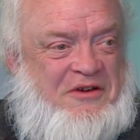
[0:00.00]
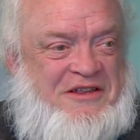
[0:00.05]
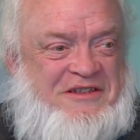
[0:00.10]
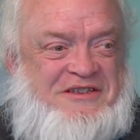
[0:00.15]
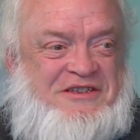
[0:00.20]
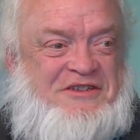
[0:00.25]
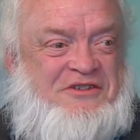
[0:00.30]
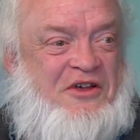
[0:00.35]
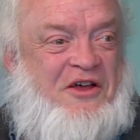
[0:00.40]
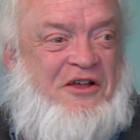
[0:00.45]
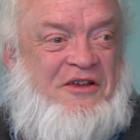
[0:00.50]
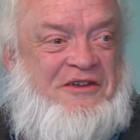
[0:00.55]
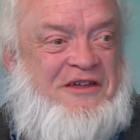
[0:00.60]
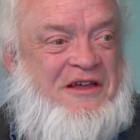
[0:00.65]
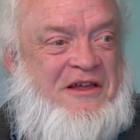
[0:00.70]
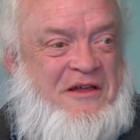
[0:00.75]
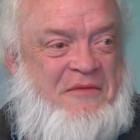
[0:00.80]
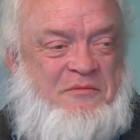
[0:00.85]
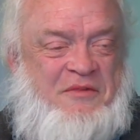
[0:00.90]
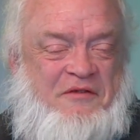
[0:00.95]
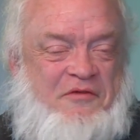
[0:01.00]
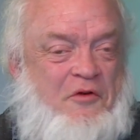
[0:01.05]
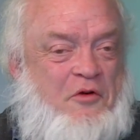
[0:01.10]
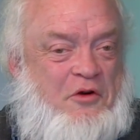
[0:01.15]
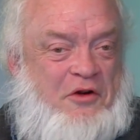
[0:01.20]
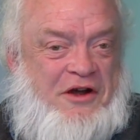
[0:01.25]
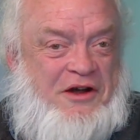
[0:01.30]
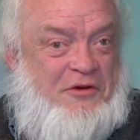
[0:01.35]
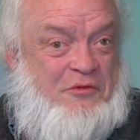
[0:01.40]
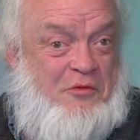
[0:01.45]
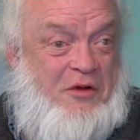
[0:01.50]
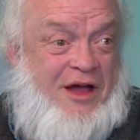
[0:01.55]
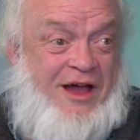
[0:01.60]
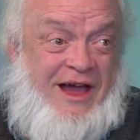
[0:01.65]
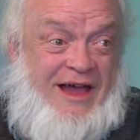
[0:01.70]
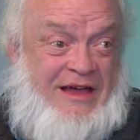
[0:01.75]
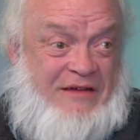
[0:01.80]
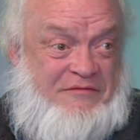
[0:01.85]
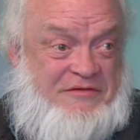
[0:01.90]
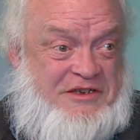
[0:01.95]
installed before it
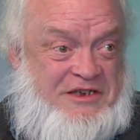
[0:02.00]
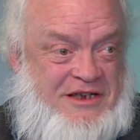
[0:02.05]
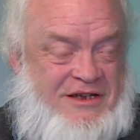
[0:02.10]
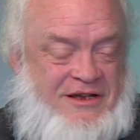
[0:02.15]
arrives.